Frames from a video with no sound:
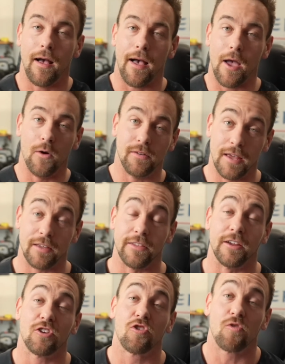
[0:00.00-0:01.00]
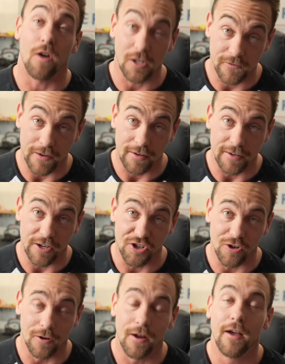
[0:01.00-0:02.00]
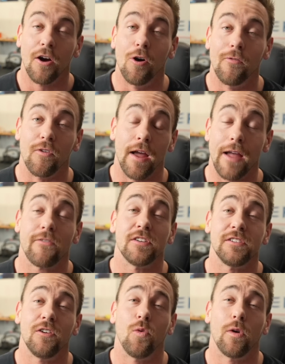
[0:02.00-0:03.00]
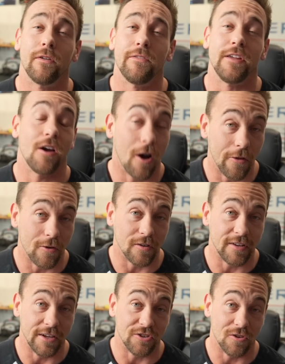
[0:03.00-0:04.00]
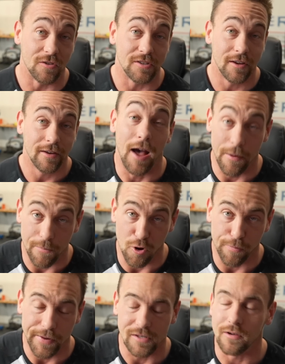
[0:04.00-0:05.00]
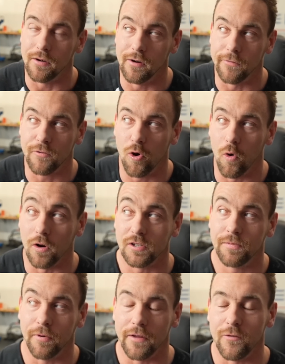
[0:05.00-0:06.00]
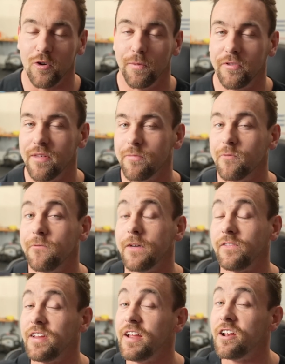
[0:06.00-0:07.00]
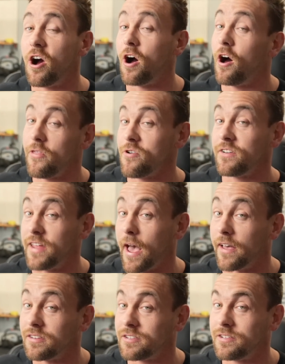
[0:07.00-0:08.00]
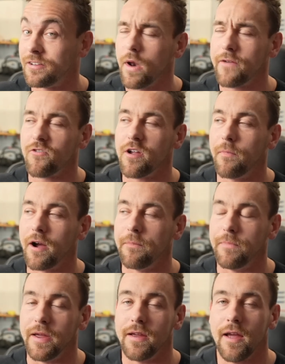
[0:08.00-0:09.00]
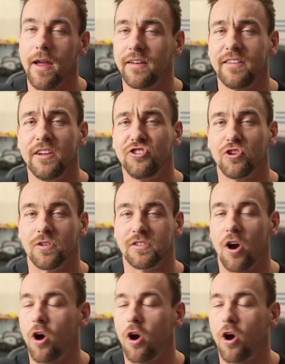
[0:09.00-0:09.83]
I would take the CrossFit teacher over every single one of the other teachers on burpees, of course. But if you were to put them through 15 other tests, whatever it might be, hey, teachers,